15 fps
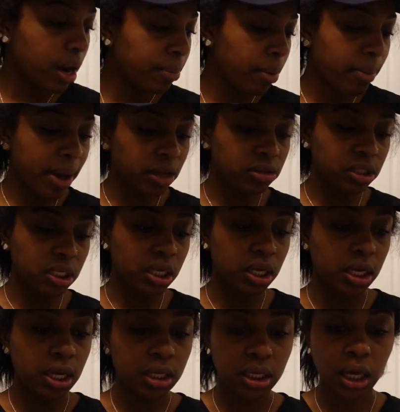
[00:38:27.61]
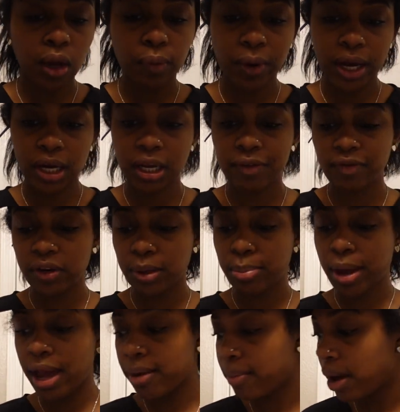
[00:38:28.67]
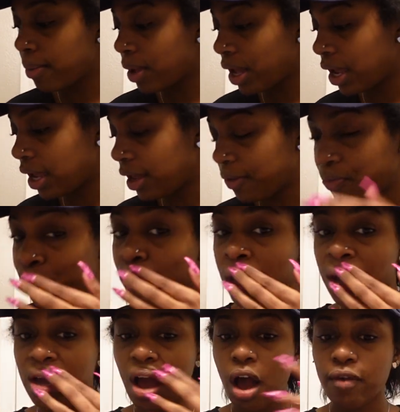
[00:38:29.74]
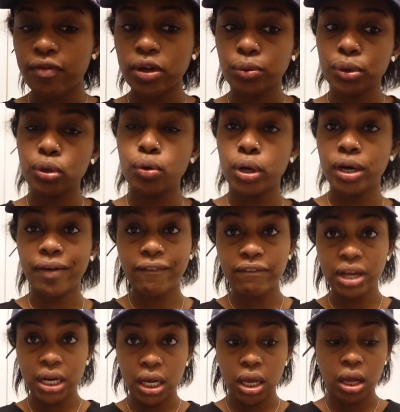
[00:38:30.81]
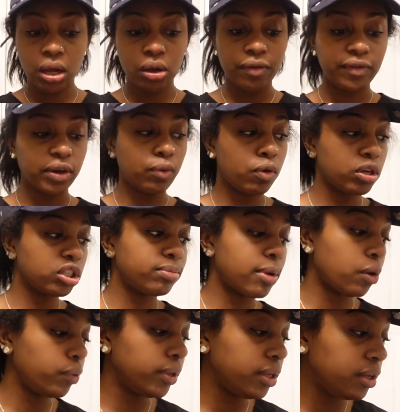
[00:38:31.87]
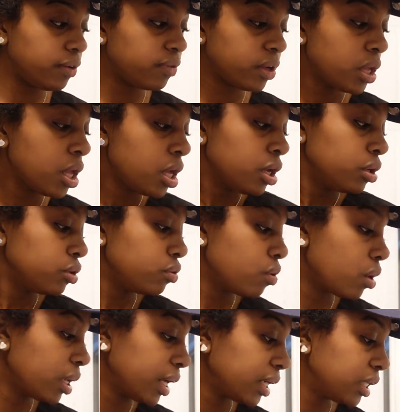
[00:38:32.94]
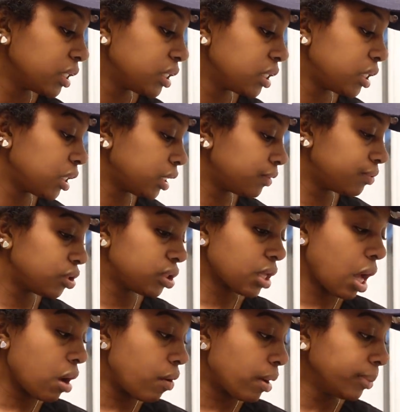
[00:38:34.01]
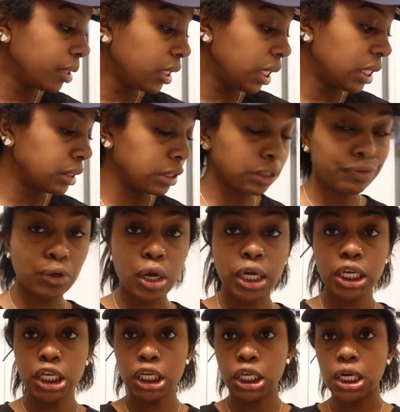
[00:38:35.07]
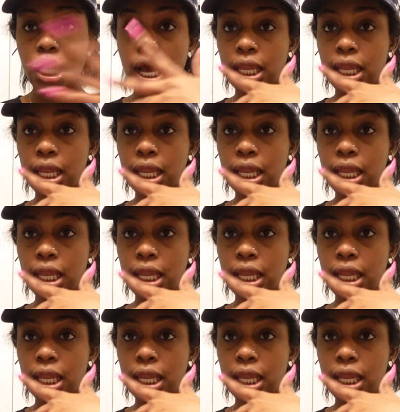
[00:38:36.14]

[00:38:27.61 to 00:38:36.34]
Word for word: I'm about to get ready. I'm gonna pack my bag. I'm gonna record a video. I'm gonna wash my weave, do all that good stuff. So I'm gonna end this vlog here.